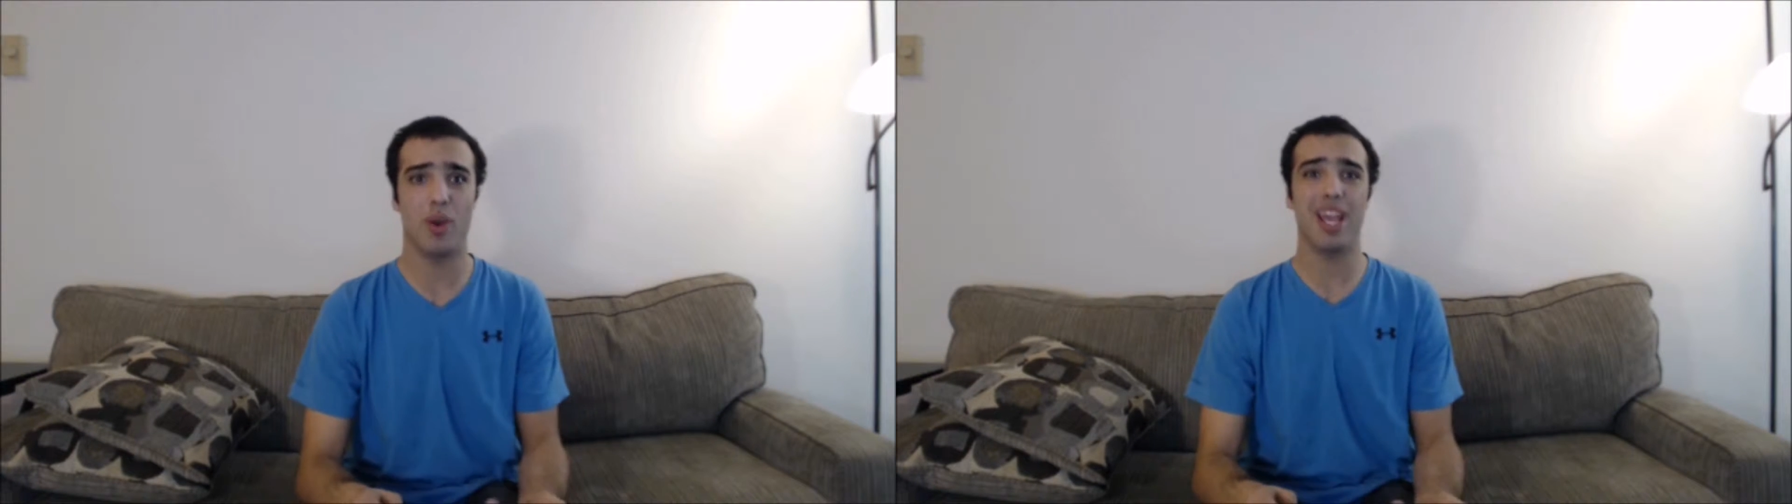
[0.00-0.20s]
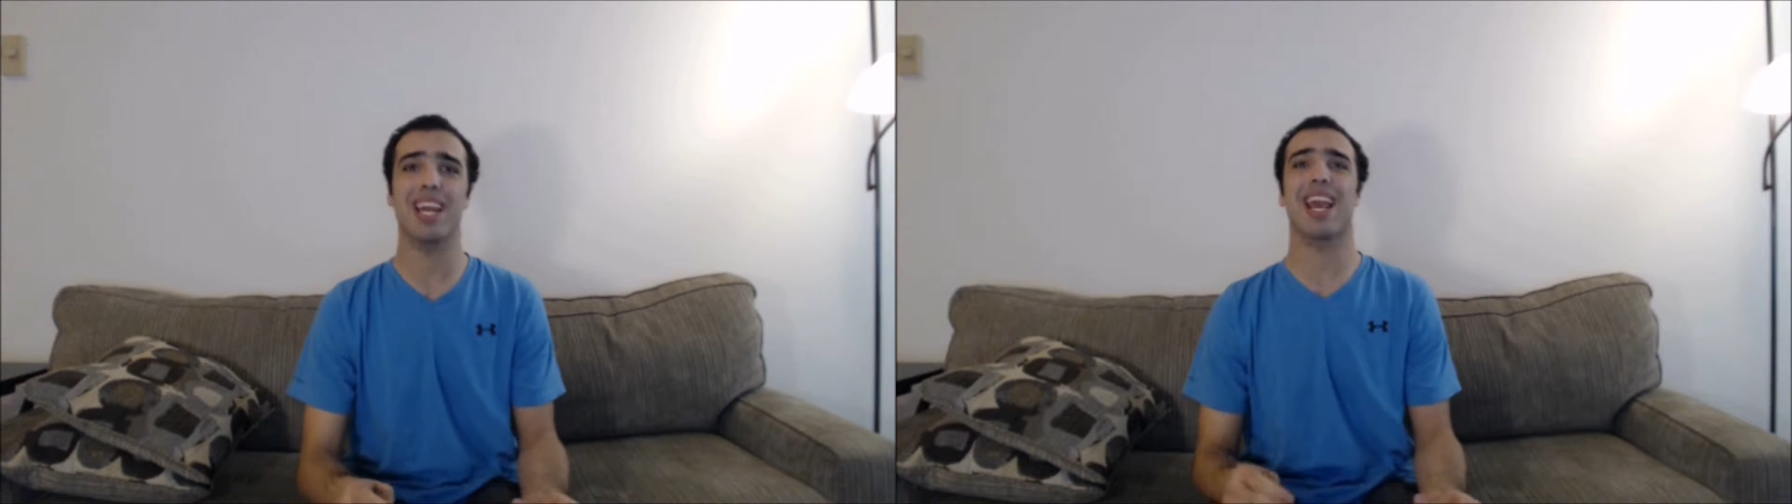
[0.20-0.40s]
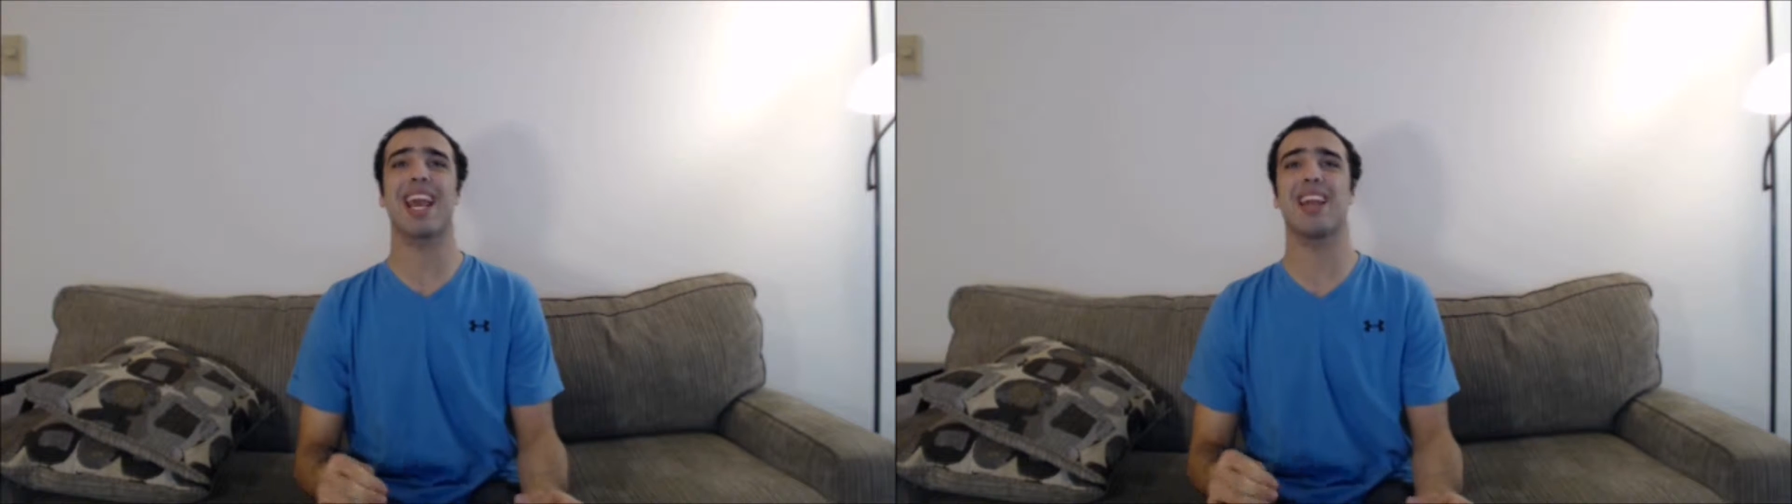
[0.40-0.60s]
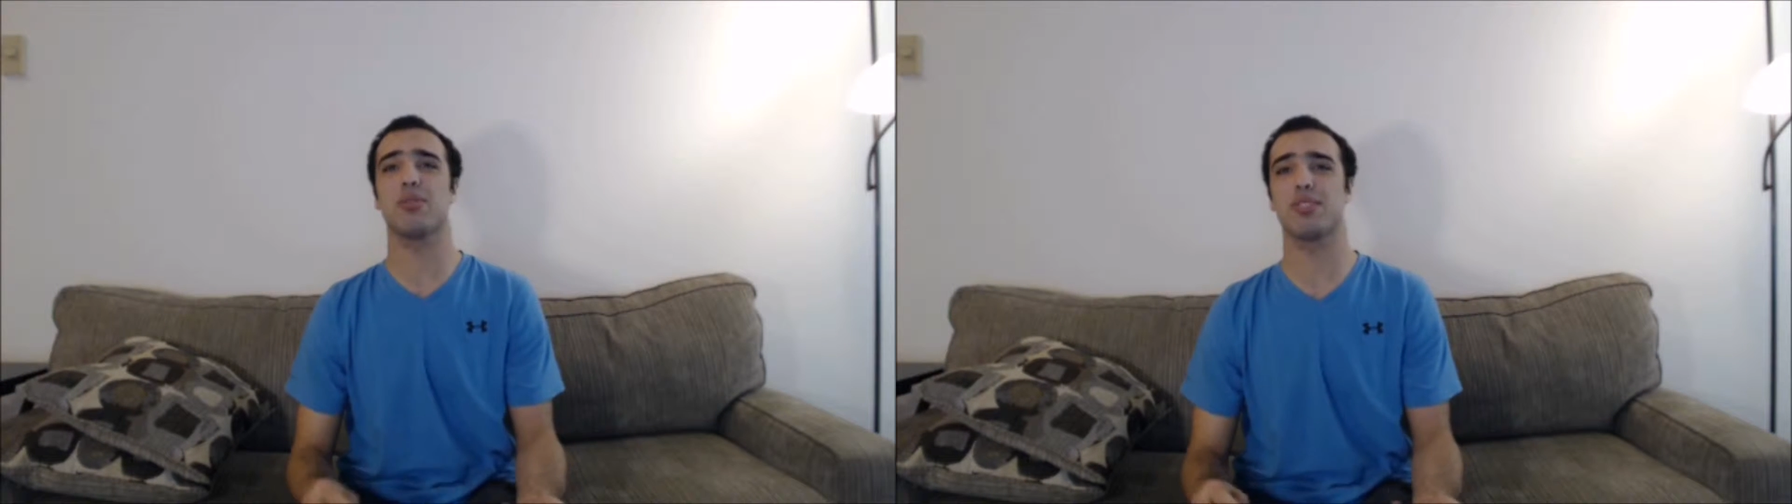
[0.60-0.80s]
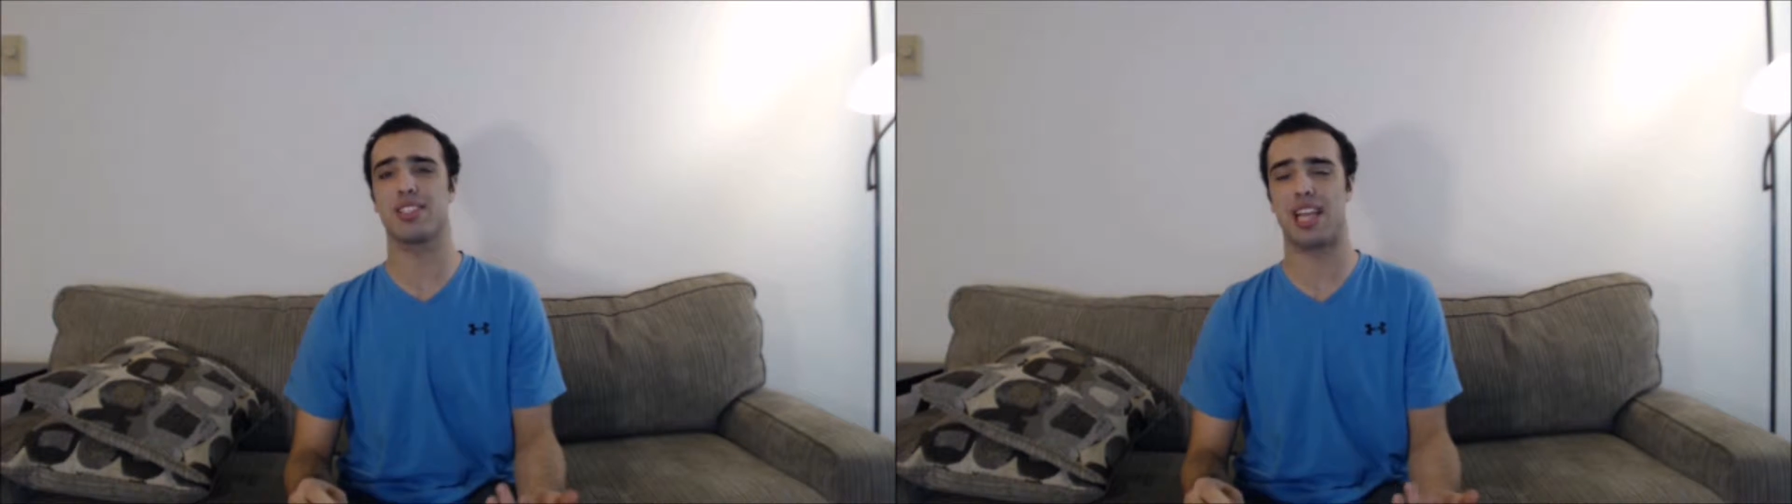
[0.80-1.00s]
the way it
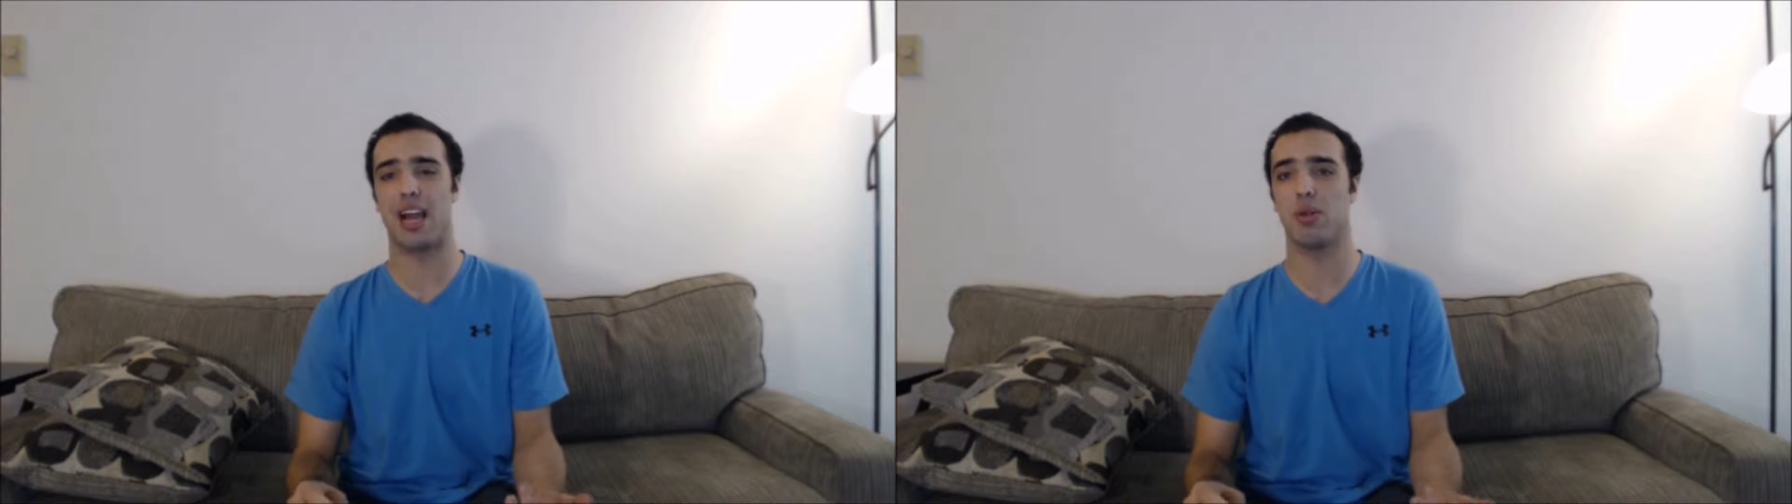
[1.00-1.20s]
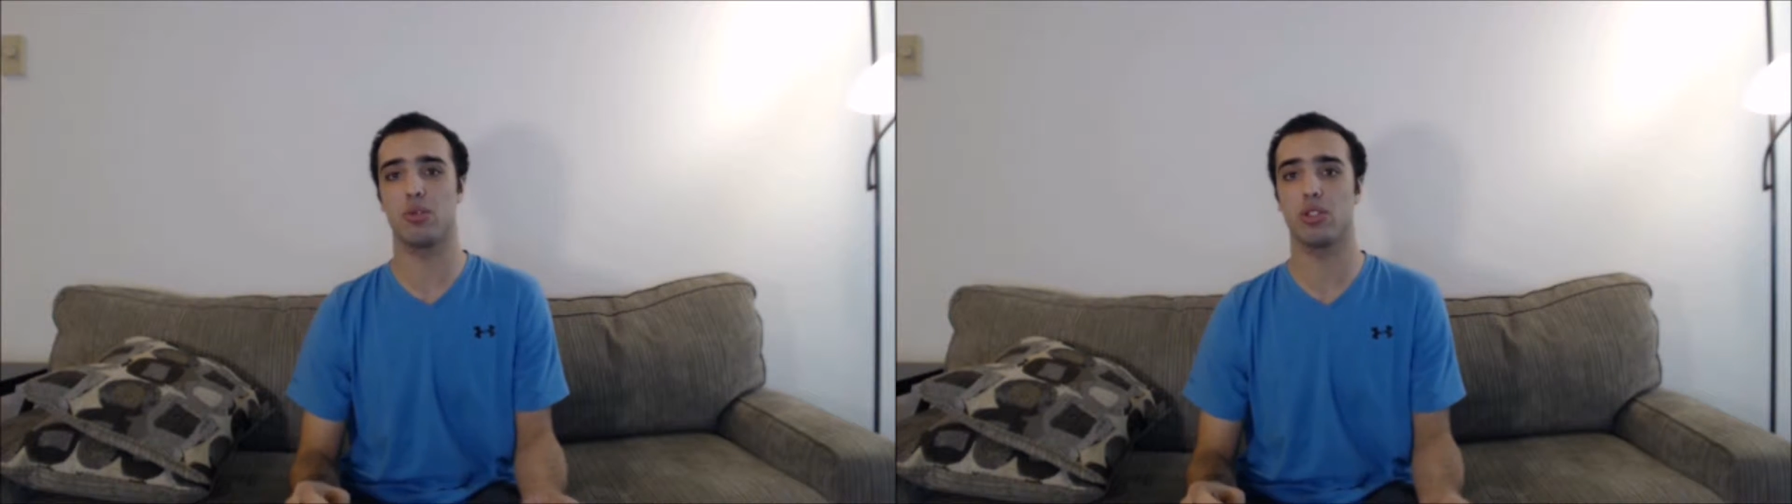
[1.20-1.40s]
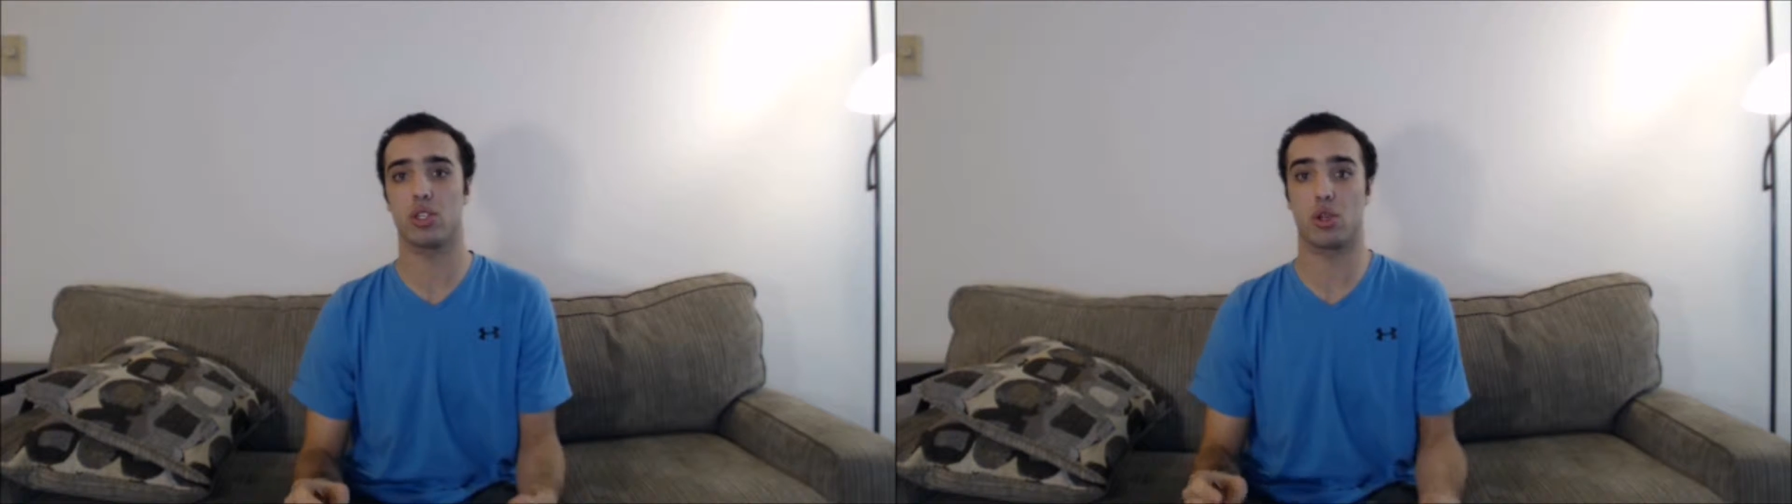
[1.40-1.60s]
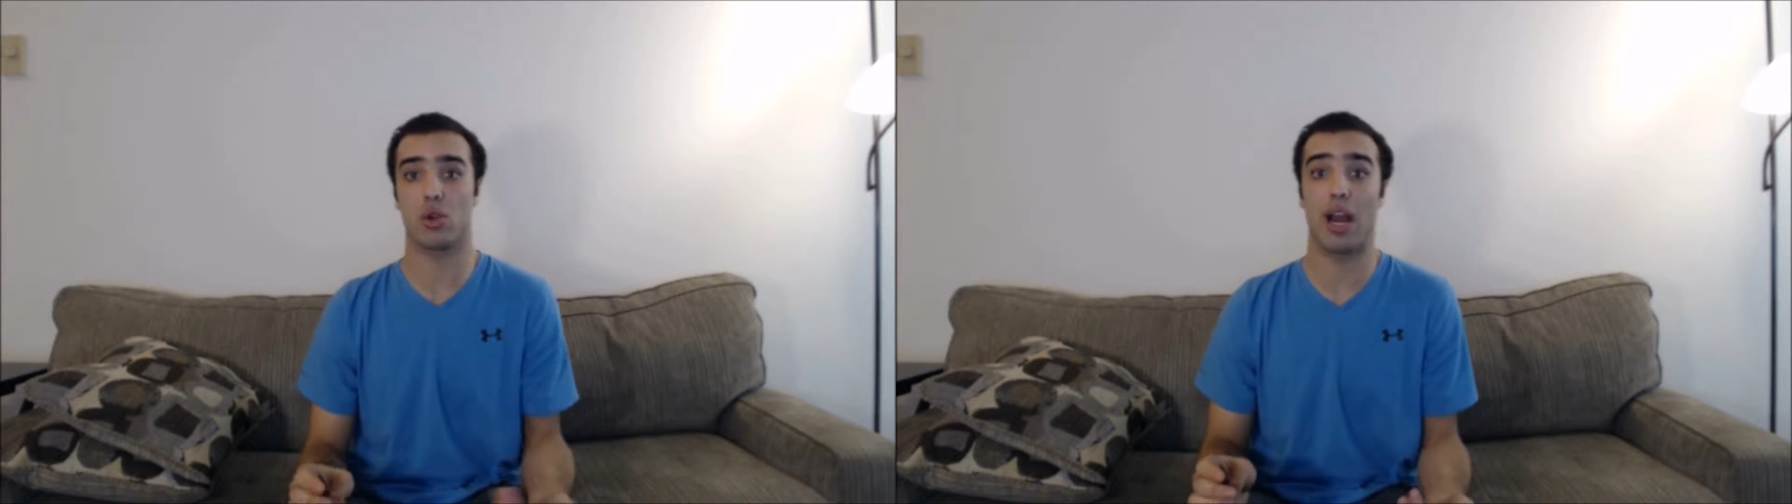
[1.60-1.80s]
handles sounds,